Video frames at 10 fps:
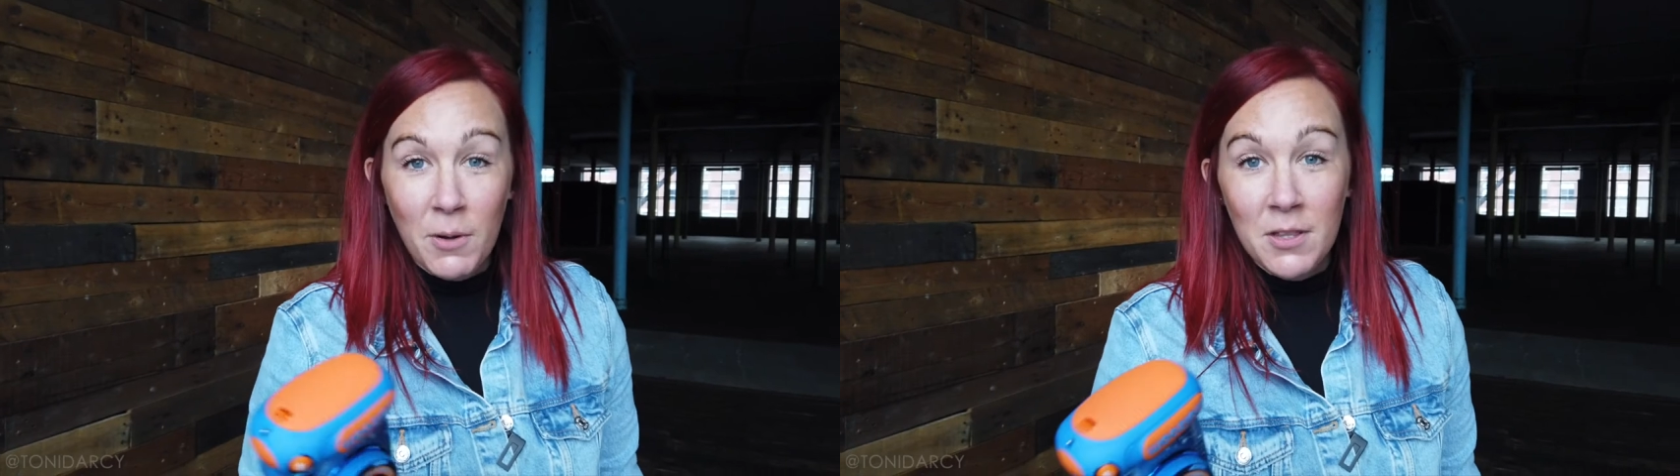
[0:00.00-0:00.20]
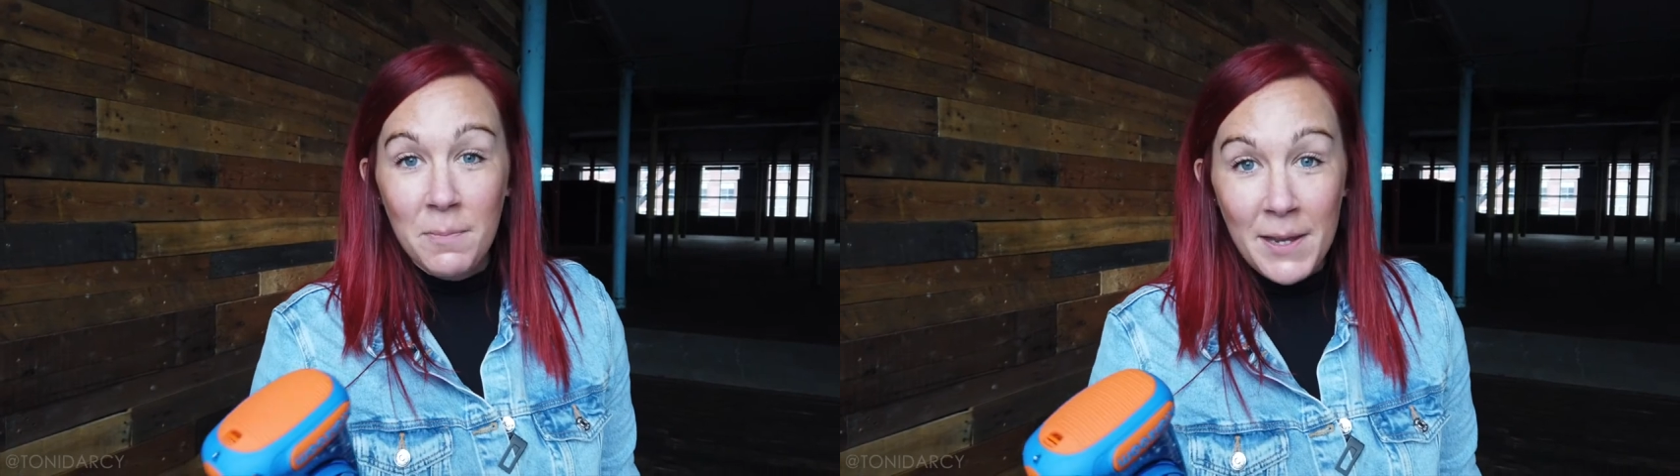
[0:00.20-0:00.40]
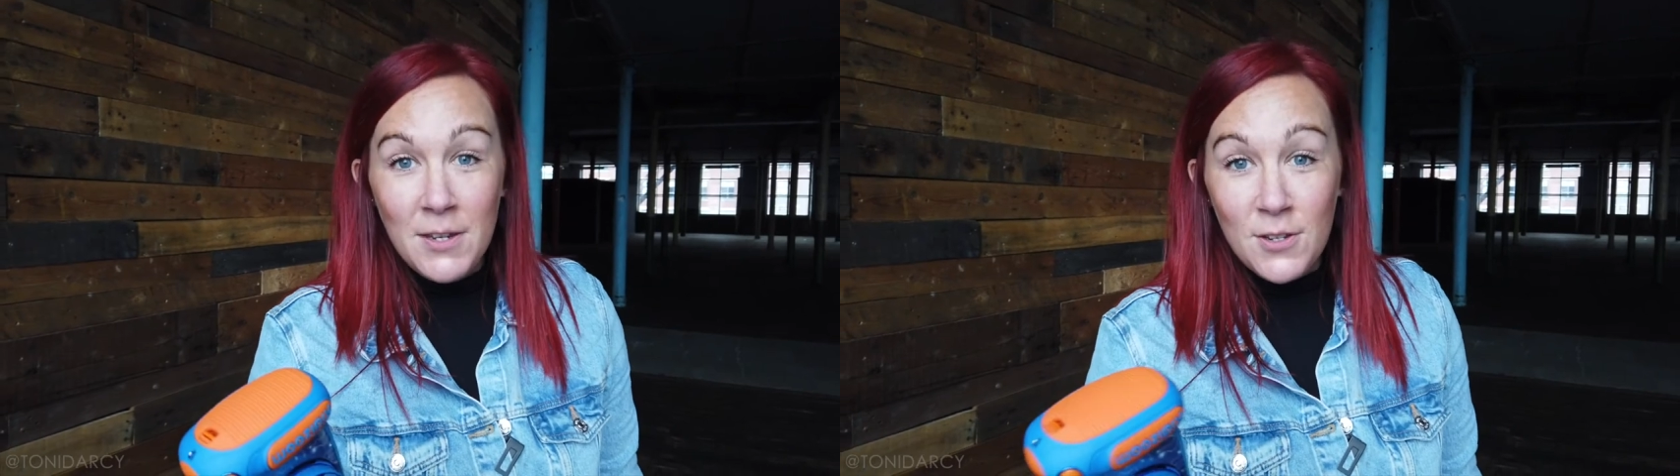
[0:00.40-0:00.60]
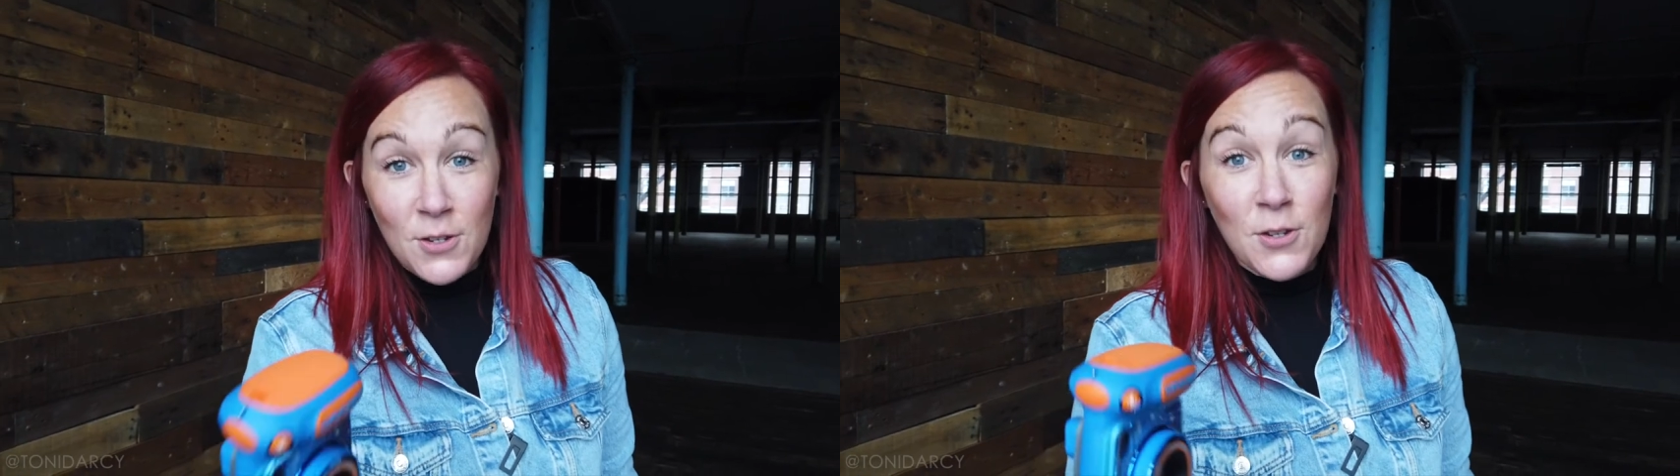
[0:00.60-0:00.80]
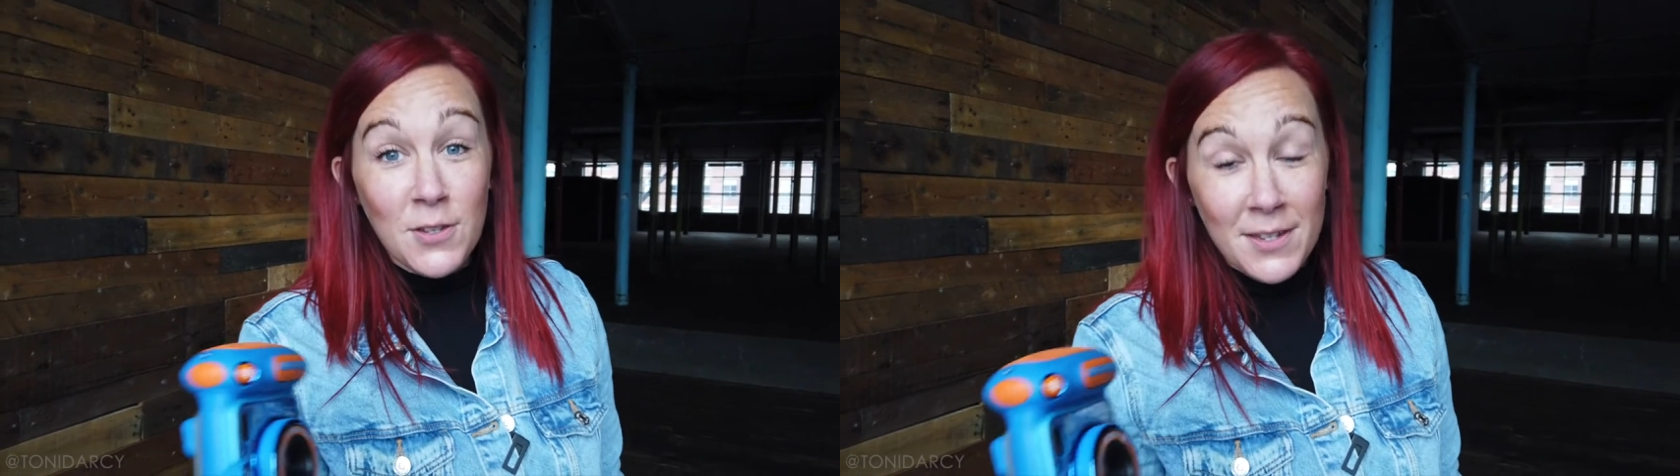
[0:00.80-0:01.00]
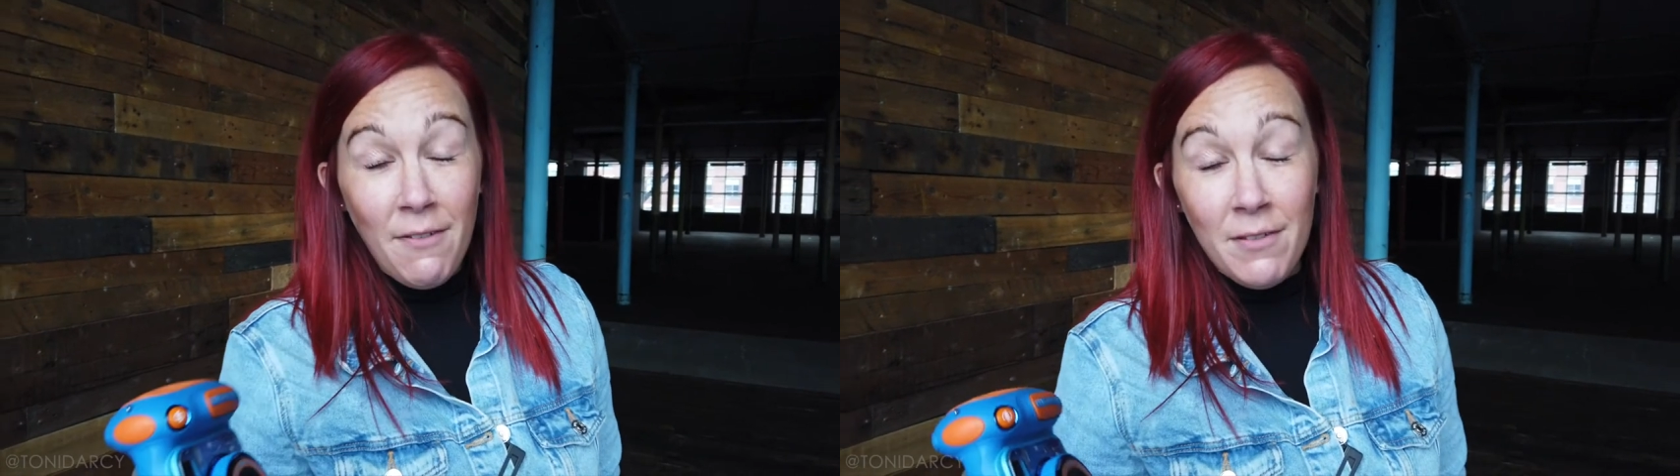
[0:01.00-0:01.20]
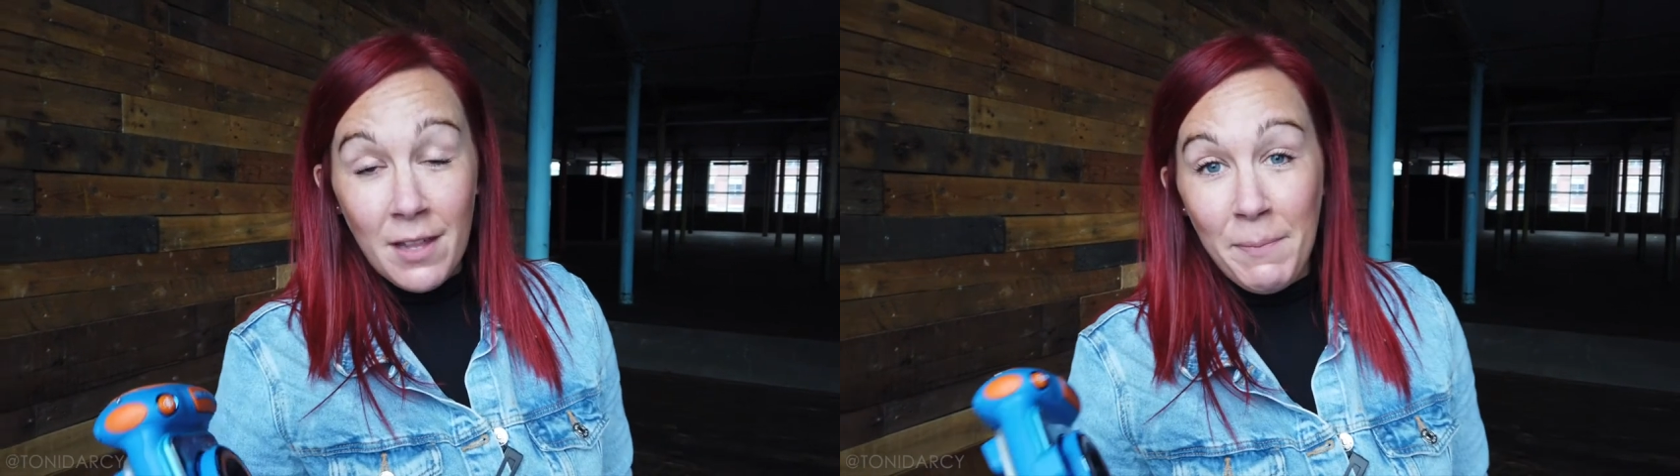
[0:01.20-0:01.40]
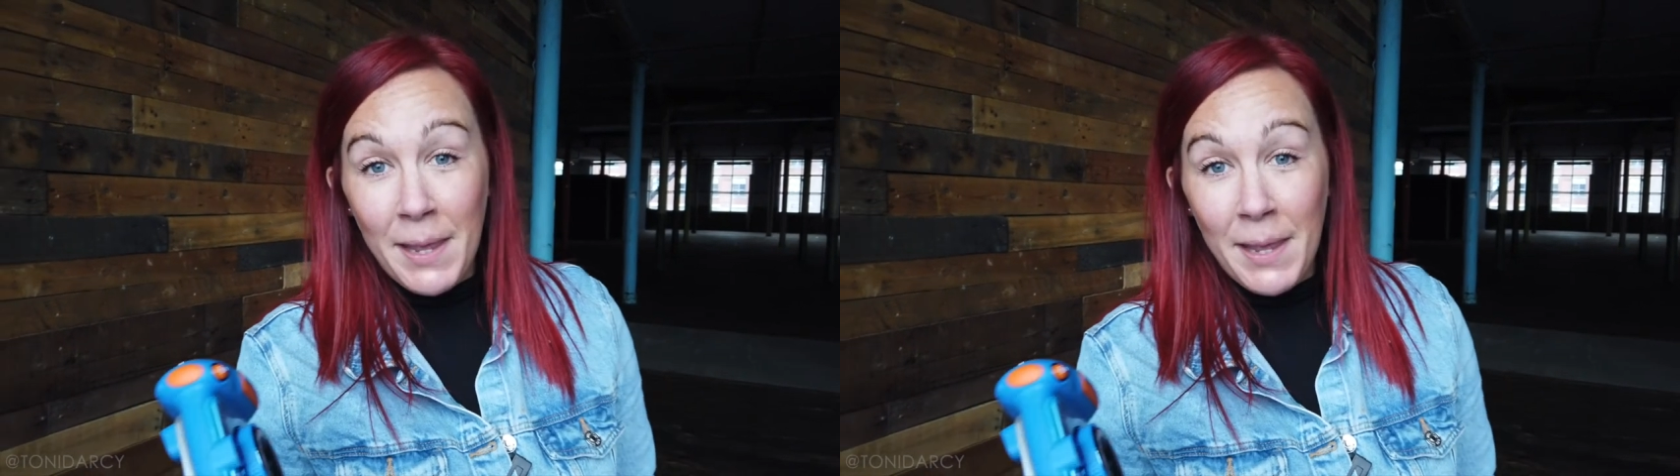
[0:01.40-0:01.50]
one of the pictures does definitely